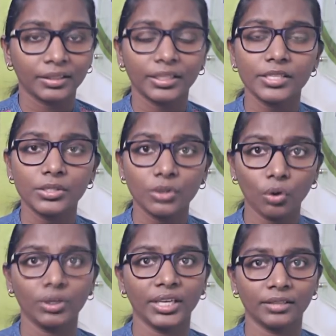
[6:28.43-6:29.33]
there is
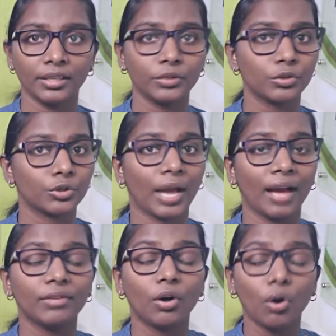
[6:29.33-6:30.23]
no need that you should
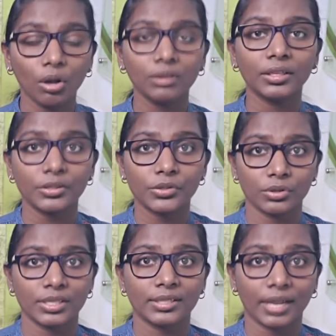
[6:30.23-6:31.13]
have all the
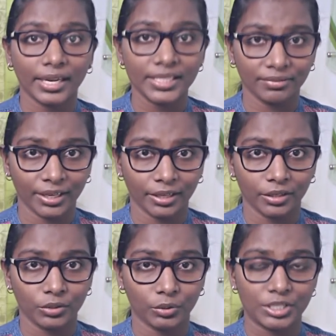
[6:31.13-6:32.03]
resources right
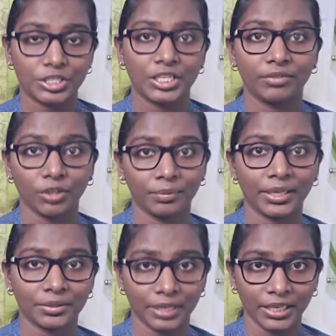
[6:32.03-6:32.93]
away to achieve your
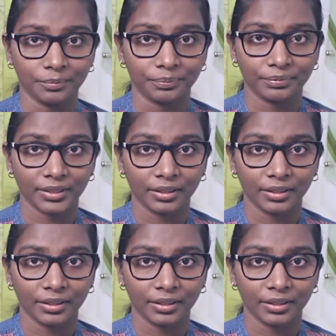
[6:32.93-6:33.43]
big dream.